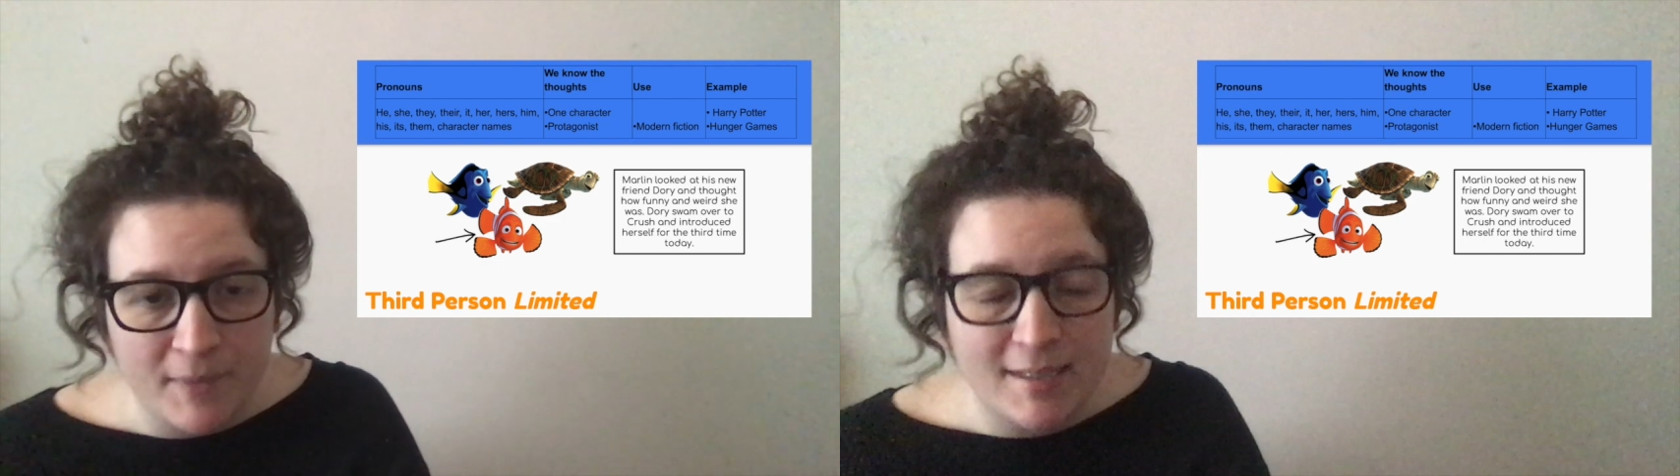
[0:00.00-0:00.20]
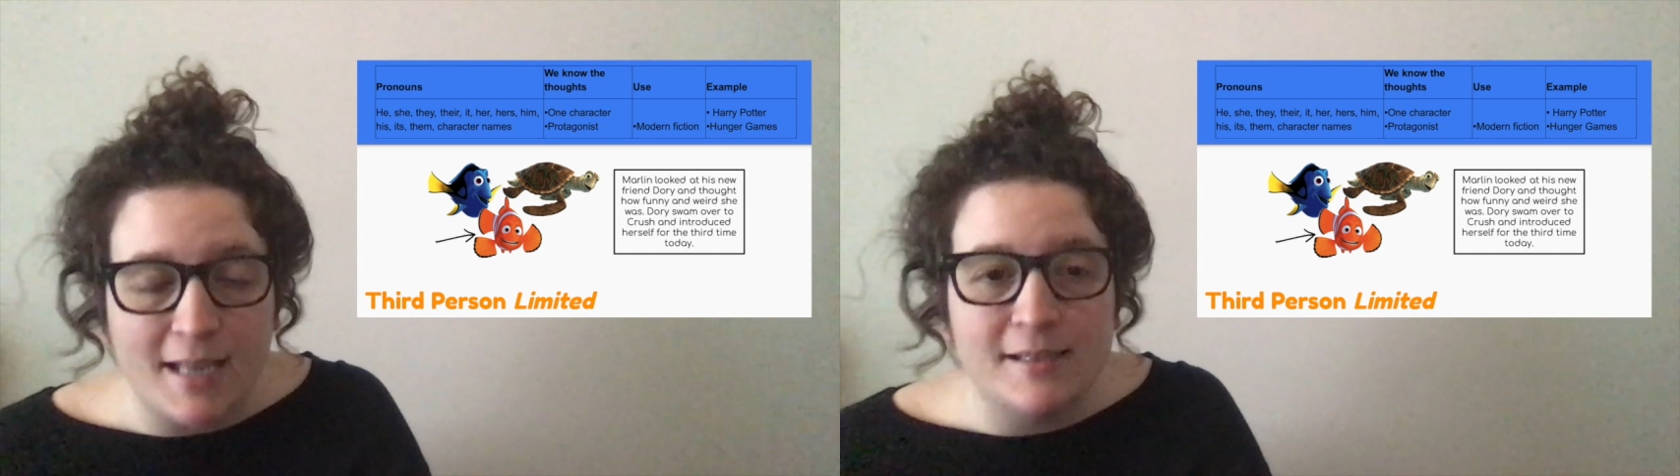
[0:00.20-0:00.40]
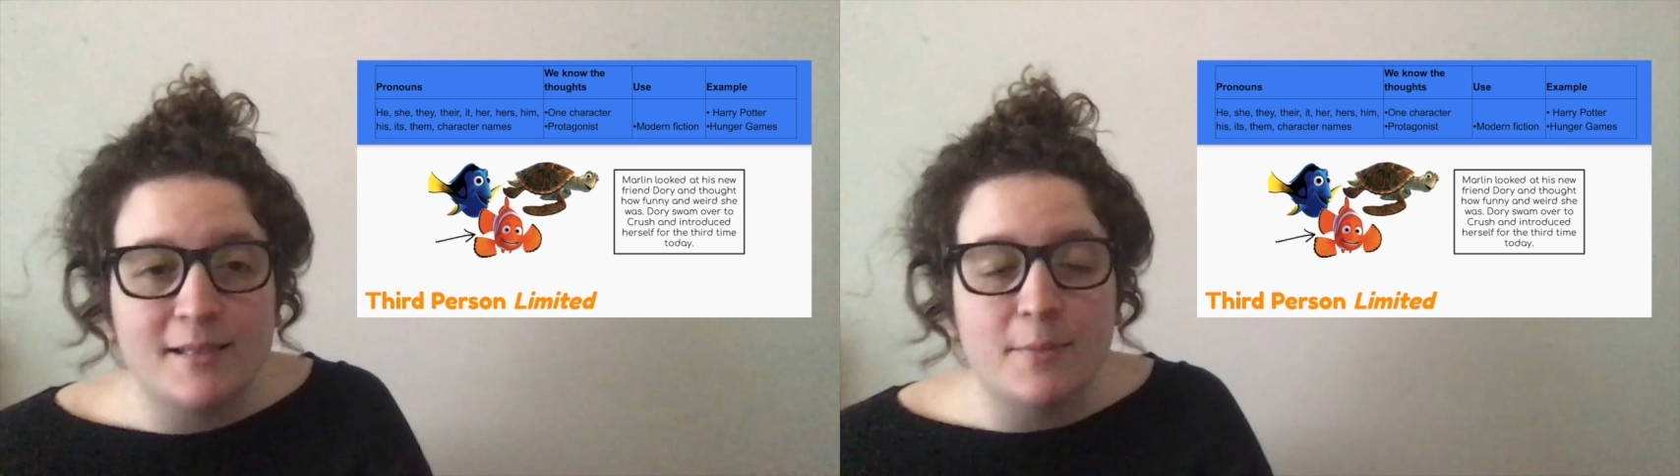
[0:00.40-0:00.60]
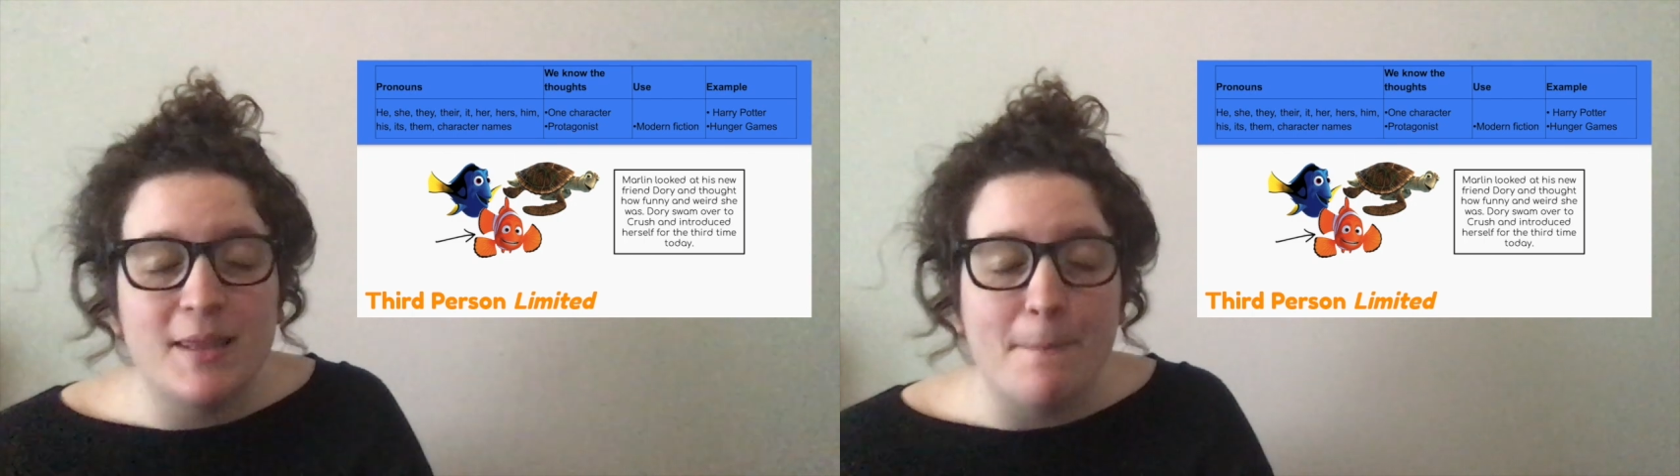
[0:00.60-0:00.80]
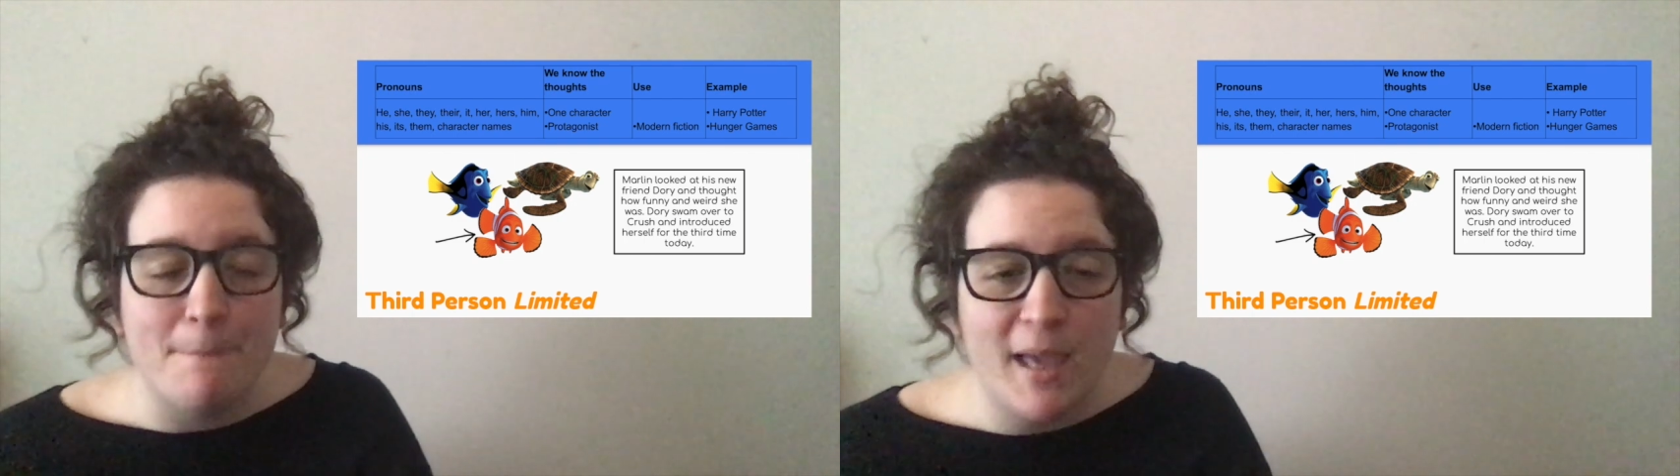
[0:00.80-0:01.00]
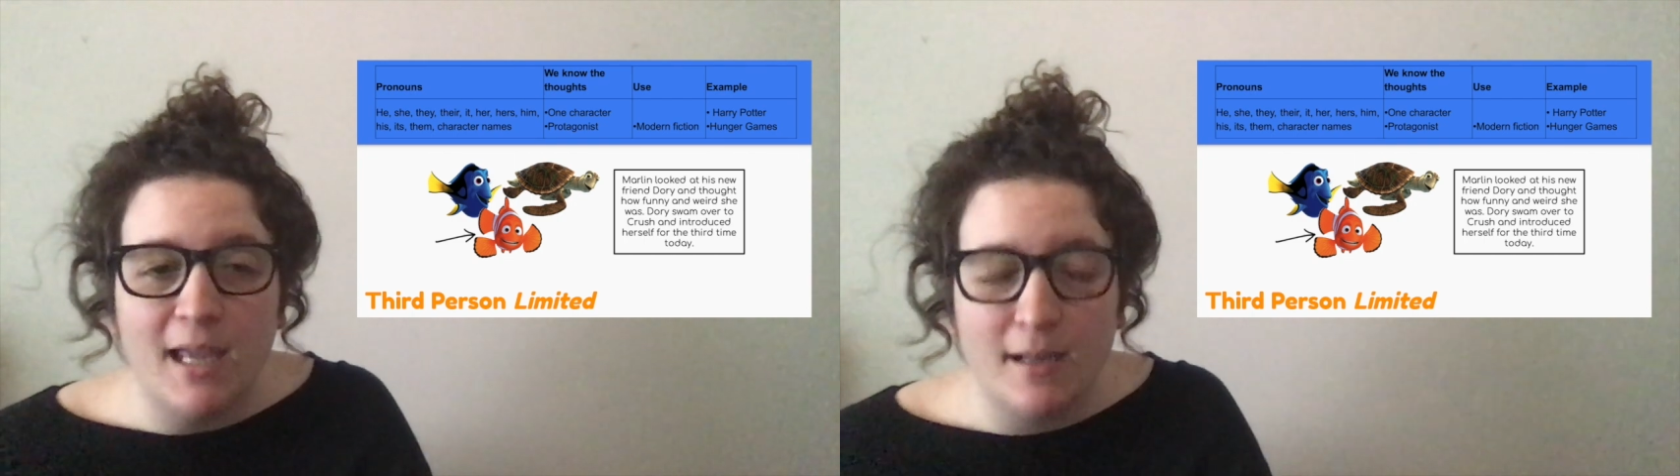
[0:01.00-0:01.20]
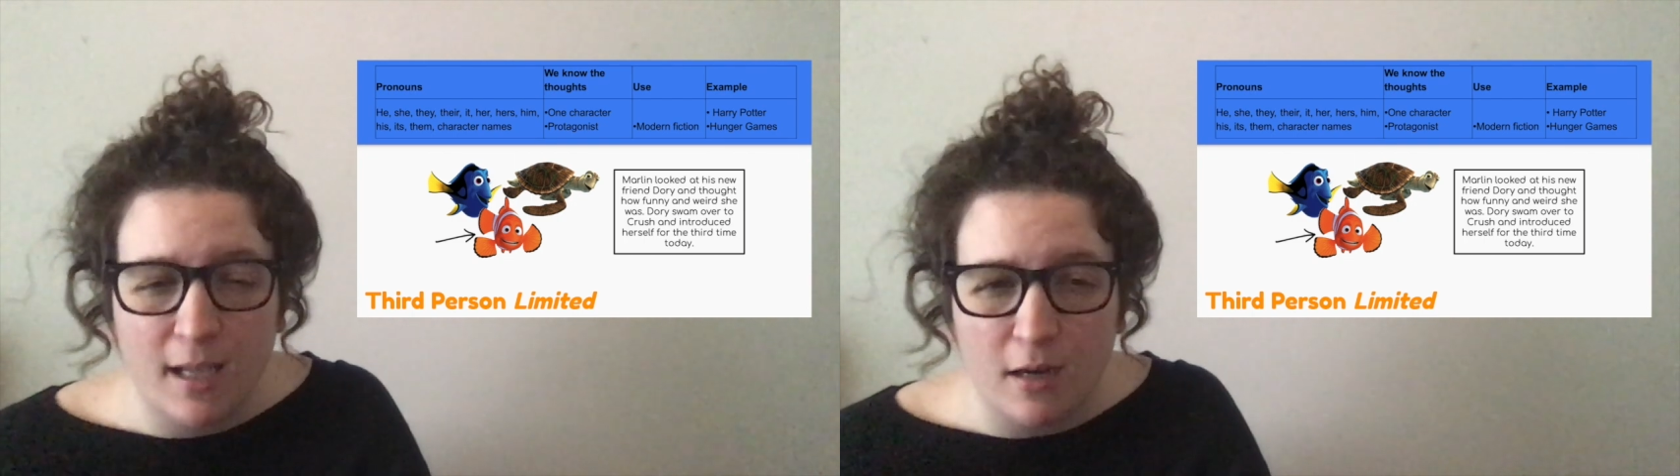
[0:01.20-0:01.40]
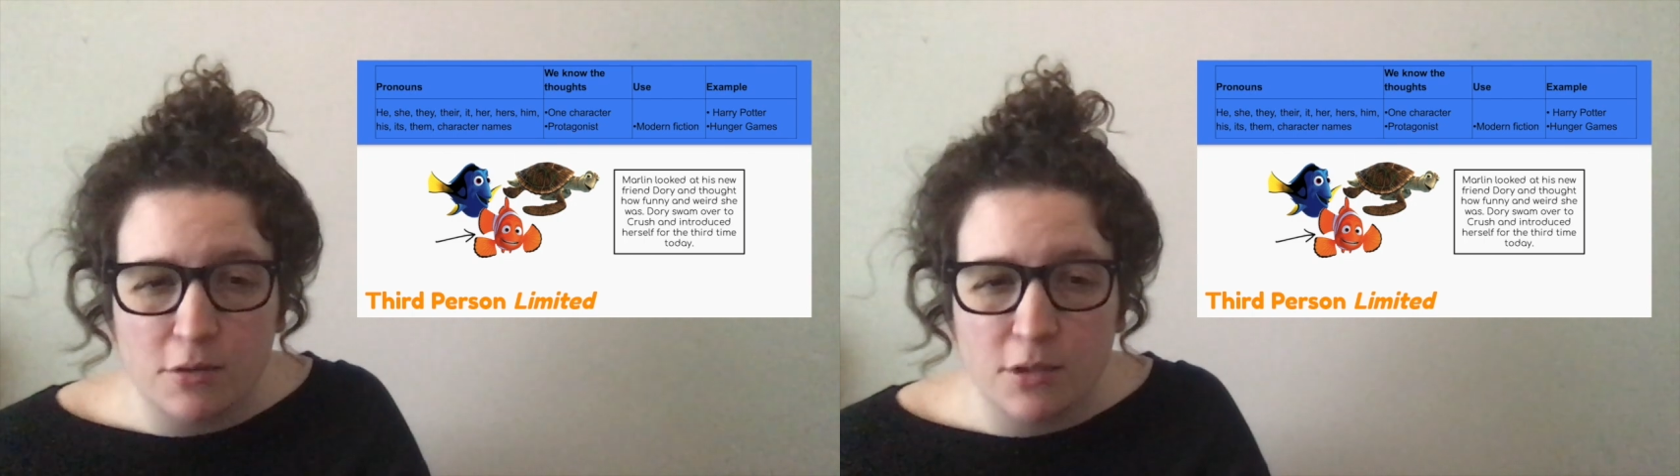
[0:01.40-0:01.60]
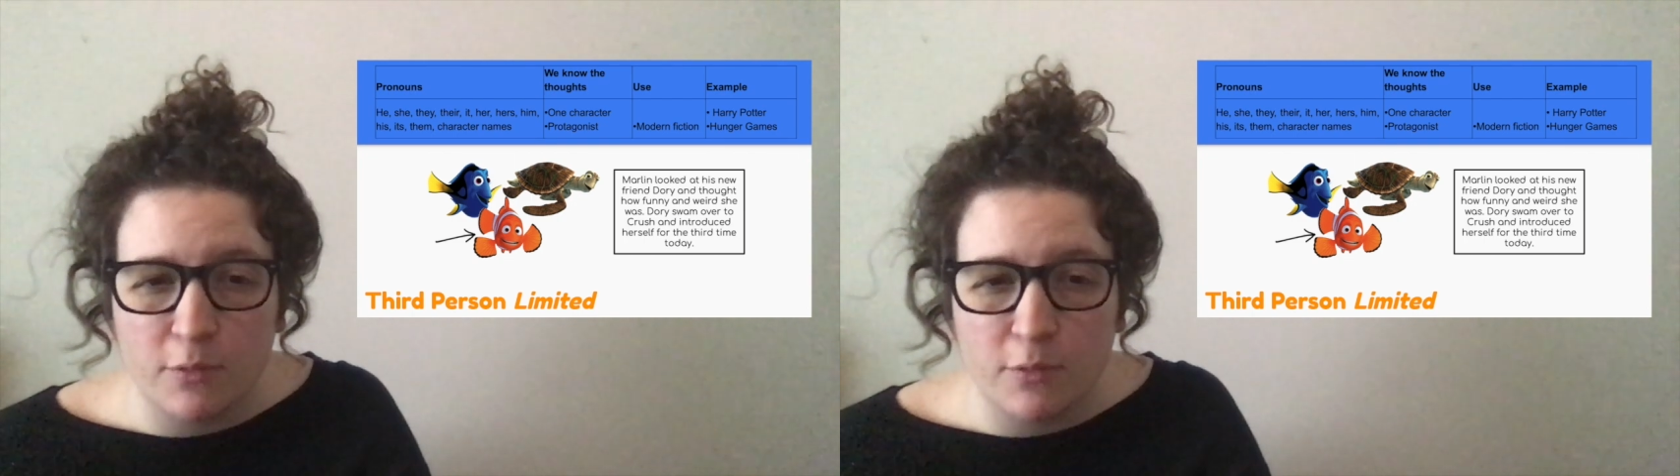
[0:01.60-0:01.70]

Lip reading: tends to be the main character,